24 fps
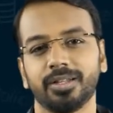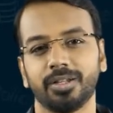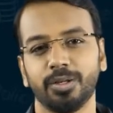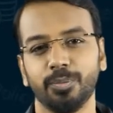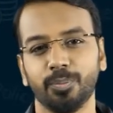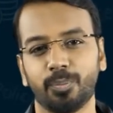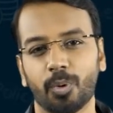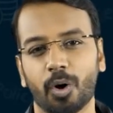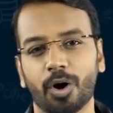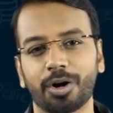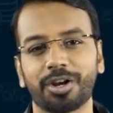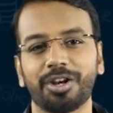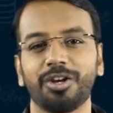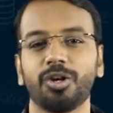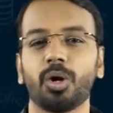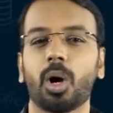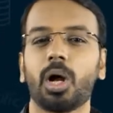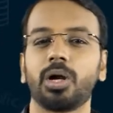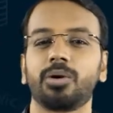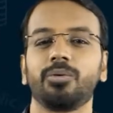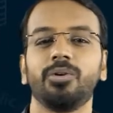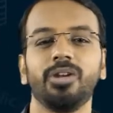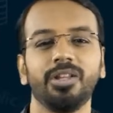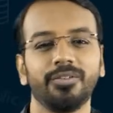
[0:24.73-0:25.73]
Important
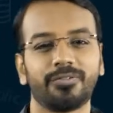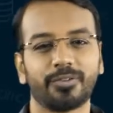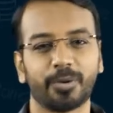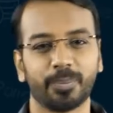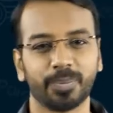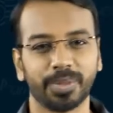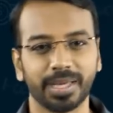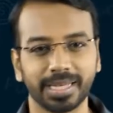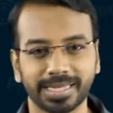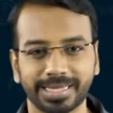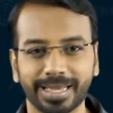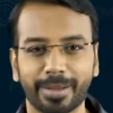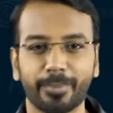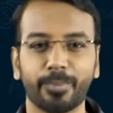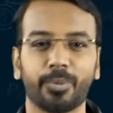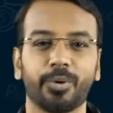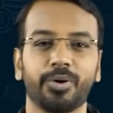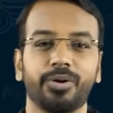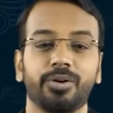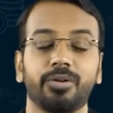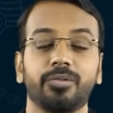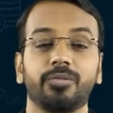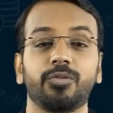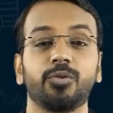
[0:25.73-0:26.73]
not only from the exam
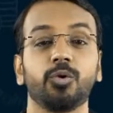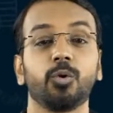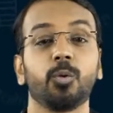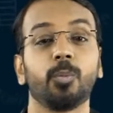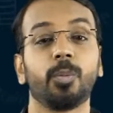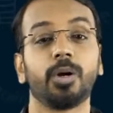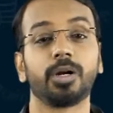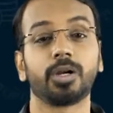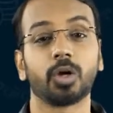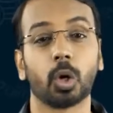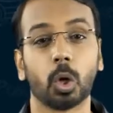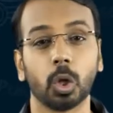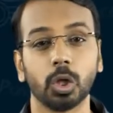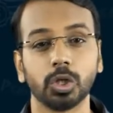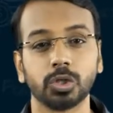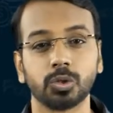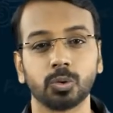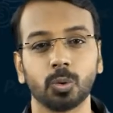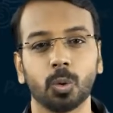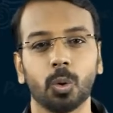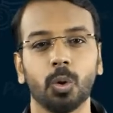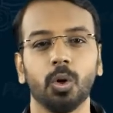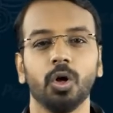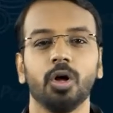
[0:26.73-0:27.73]
point of view, but
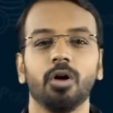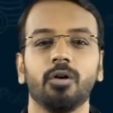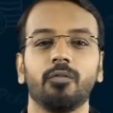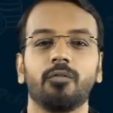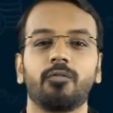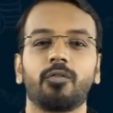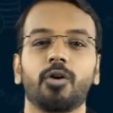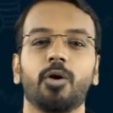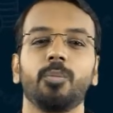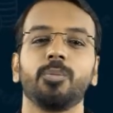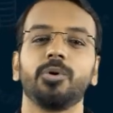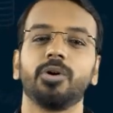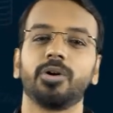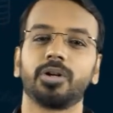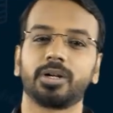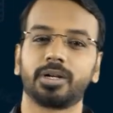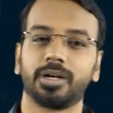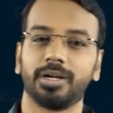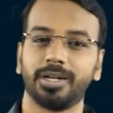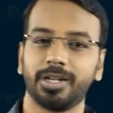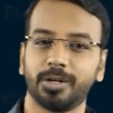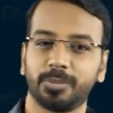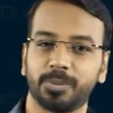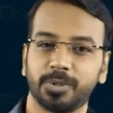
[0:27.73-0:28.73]
also from your
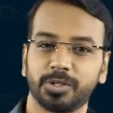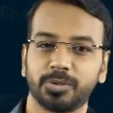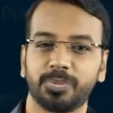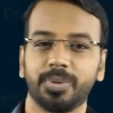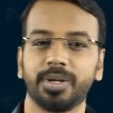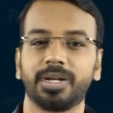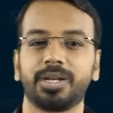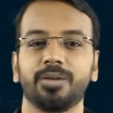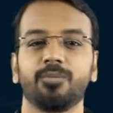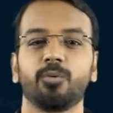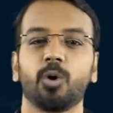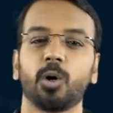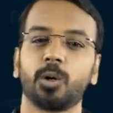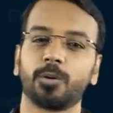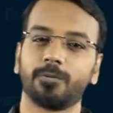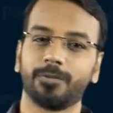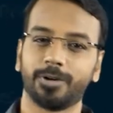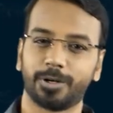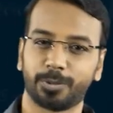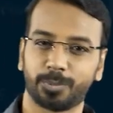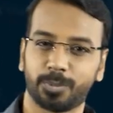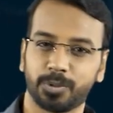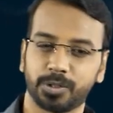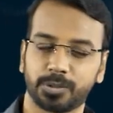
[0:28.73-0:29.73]
career perspective or
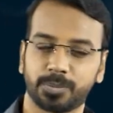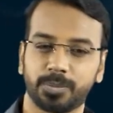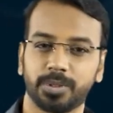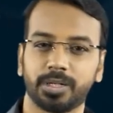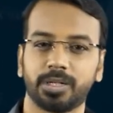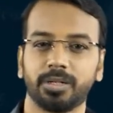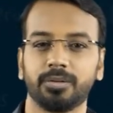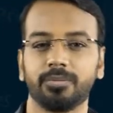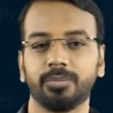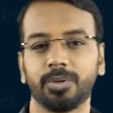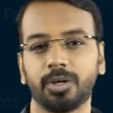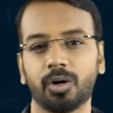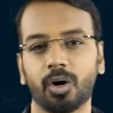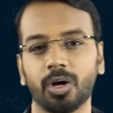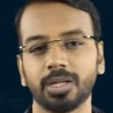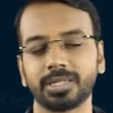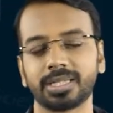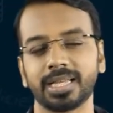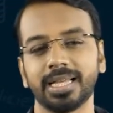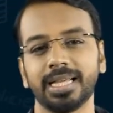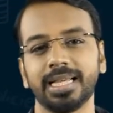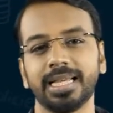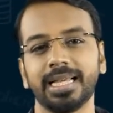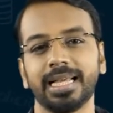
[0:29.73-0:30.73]
work perspective,
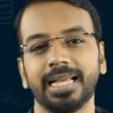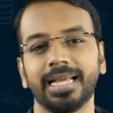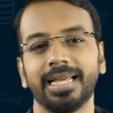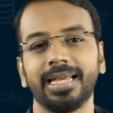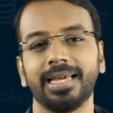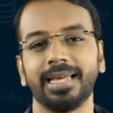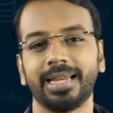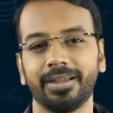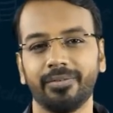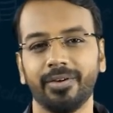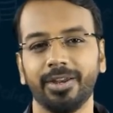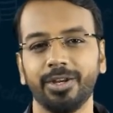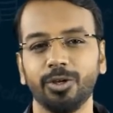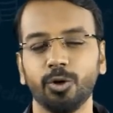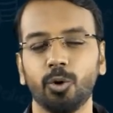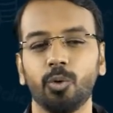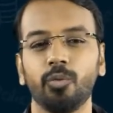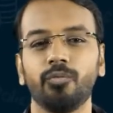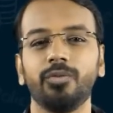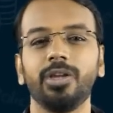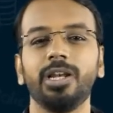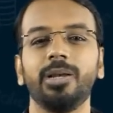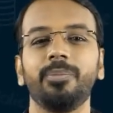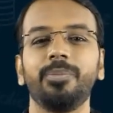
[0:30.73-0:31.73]
because revenue
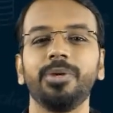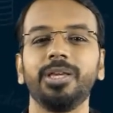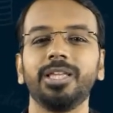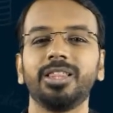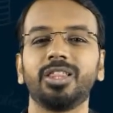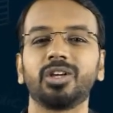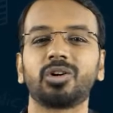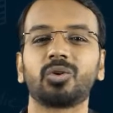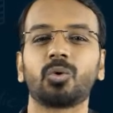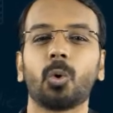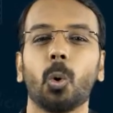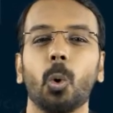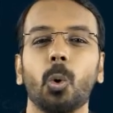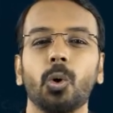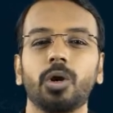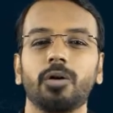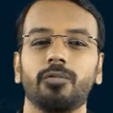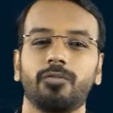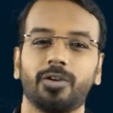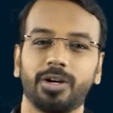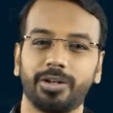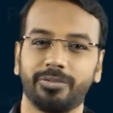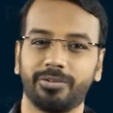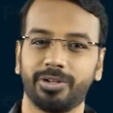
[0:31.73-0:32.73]
will be the core
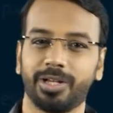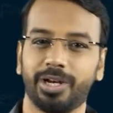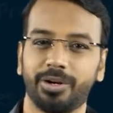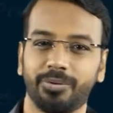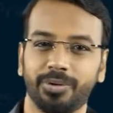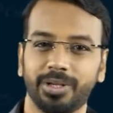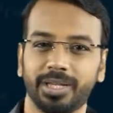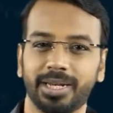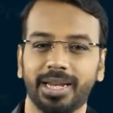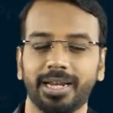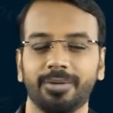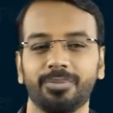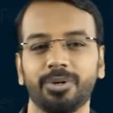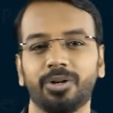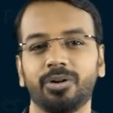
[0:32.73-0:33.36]
of whatever you are doing, right?